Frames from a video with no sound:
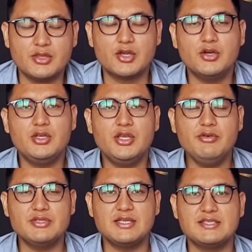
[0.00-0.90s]
The good
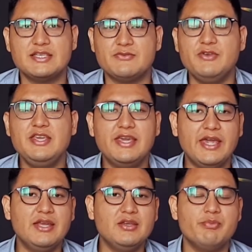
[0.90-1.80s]
news is that we
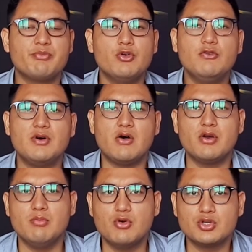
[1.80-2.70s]
can improve our
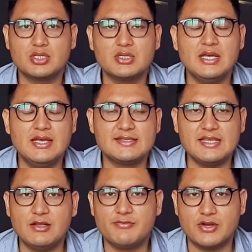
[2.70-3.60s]
emotional
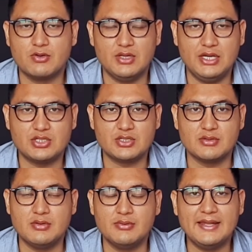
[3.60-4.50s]

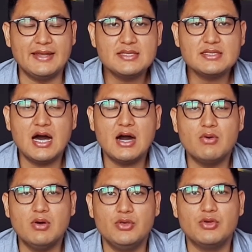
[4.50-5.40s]
self-regulation. This is
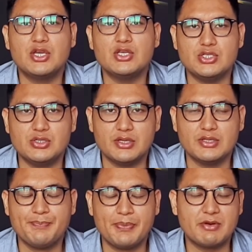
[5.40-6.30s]
how you can do
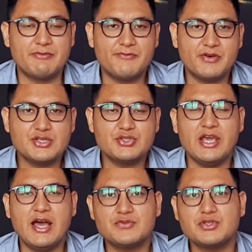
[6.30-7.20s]
it. But first, you
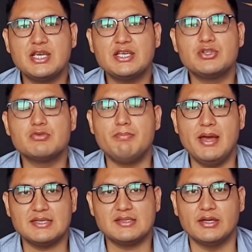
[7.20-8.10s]
have to test your
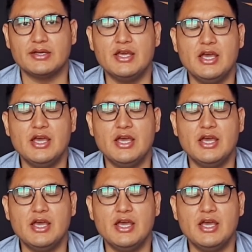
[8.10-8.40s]
baseline.